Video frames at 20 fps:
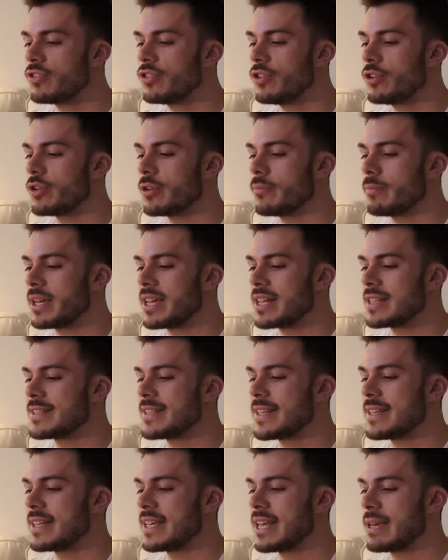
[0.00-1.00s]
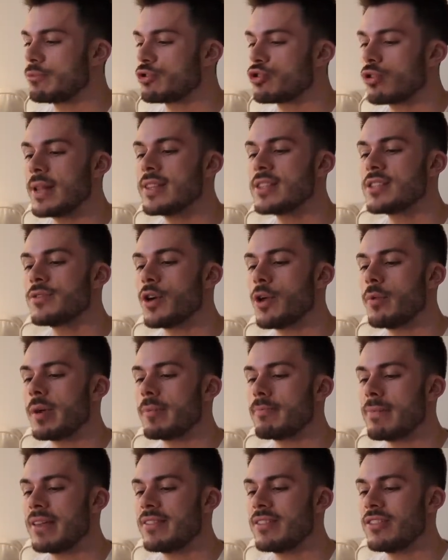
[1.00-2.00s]
student begins sending him transphobic
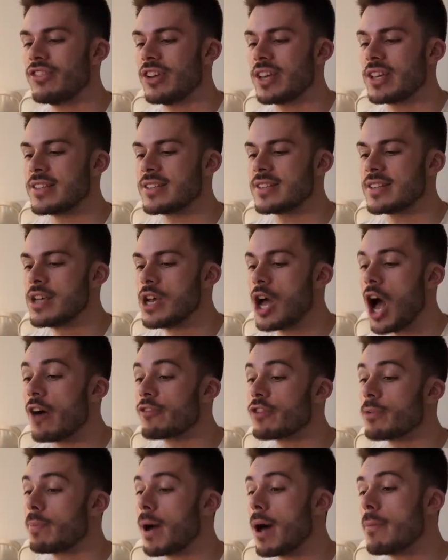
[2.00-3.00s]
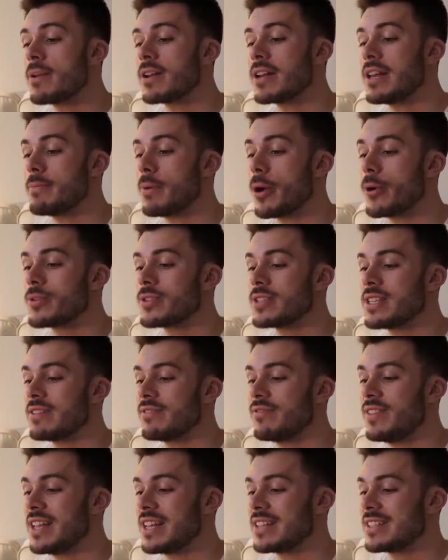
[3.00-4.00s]
messages, after publicly
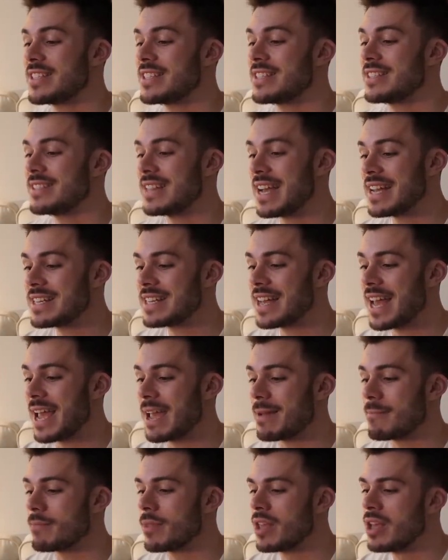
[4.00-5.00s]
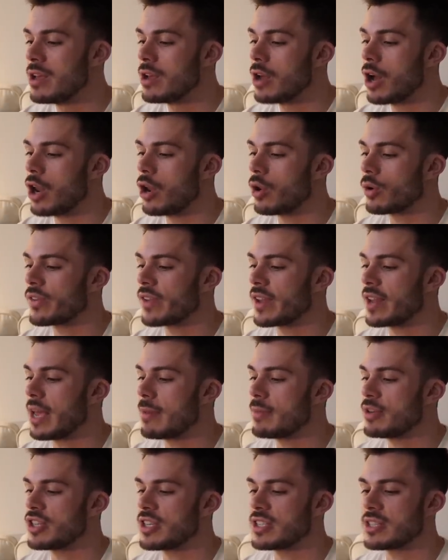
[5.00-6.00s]
posting Felix's dead name alongside
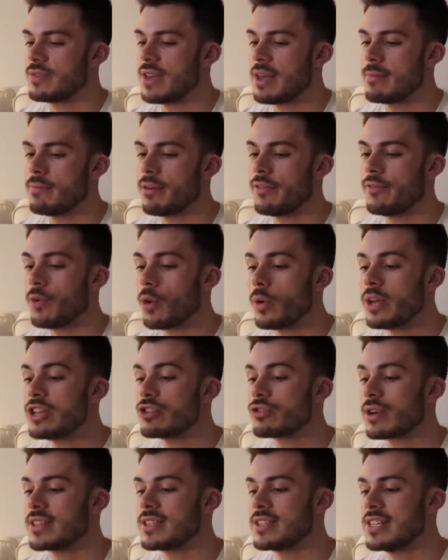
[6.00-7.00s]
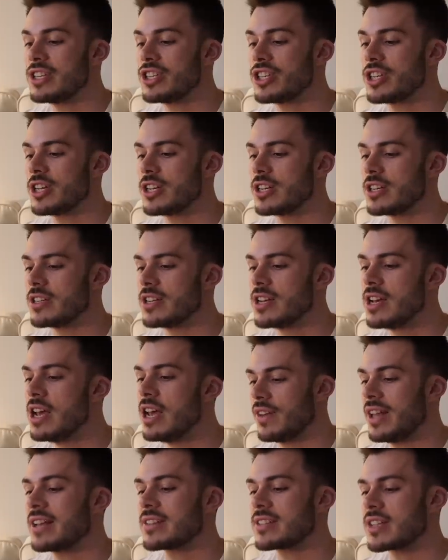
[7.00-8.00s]
images of him before he transitioned,
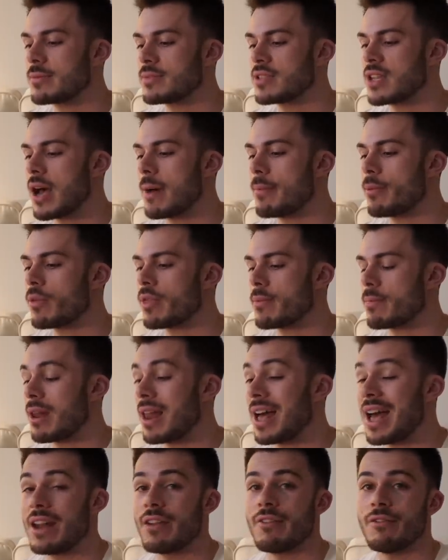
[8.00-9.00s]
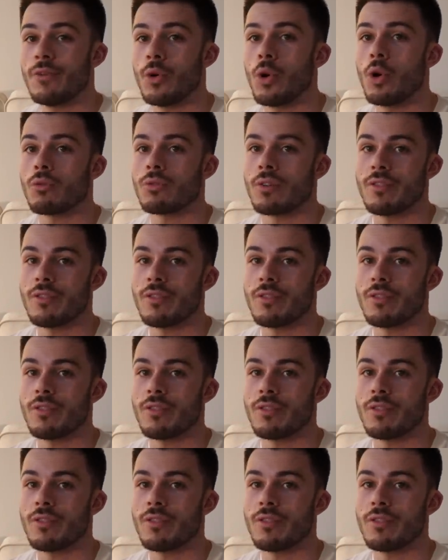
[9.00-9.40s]
Felix comes up with a plan for